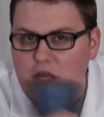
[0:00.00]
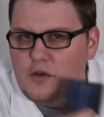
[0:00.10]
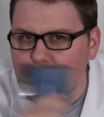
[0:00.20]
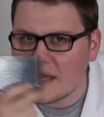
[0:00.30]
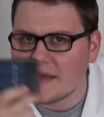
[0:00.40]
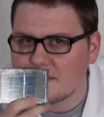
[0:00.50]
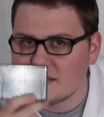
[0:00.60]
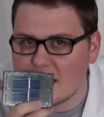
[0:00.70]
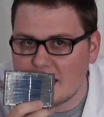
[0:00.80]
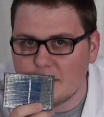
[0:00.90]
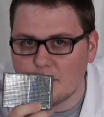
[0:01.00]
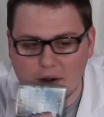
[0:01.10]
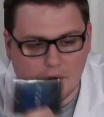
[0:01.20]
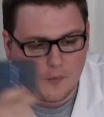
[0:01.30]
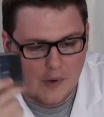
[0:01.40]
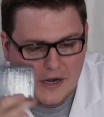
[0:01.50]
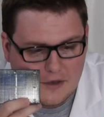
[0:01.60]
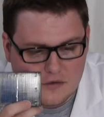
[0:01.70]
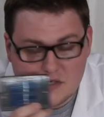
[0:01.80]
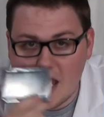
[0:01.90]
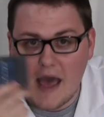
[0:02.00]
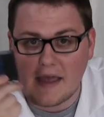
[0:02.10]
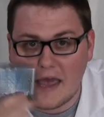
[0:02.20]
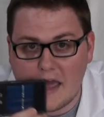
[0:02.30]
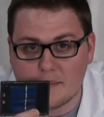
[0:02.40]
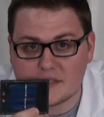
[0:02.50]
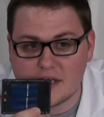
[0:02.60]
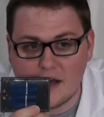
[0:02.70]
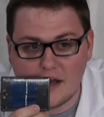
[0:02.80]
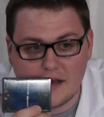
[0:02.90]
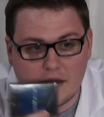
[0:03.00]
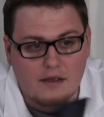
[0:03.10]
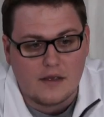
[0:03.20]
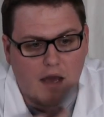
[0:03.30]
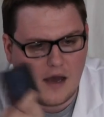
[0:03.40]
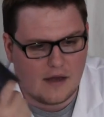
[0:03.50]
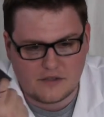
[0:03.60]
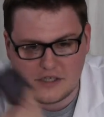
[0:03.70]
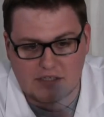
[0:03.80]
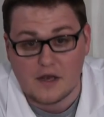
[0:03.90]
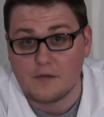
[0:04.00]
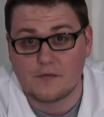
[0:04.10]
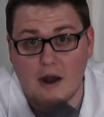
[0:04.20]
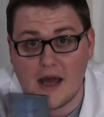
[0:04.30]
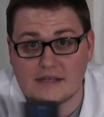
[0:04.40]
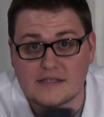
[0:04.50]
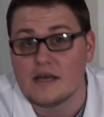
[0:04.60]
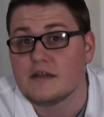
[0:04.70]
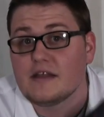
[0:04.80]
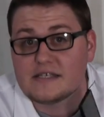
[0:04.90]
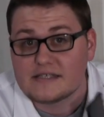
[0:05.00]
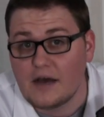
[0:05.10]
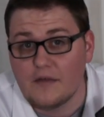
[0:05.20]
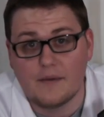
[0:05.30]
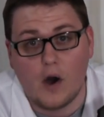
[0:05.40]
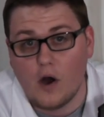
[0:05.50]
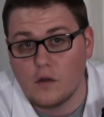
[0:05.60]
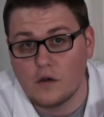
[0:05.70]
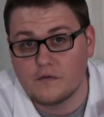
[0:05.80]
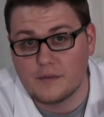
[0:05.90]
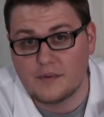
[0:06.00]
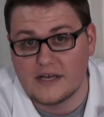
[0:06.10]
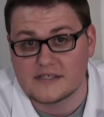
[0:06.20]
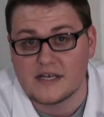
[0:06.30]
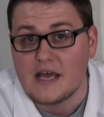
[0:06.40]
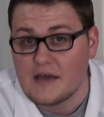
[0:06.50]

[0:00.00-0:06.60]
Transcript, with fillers: You can get these anywhere. Radio Shack, Amazon, uh, geez, Fry's, they sell them all over the place.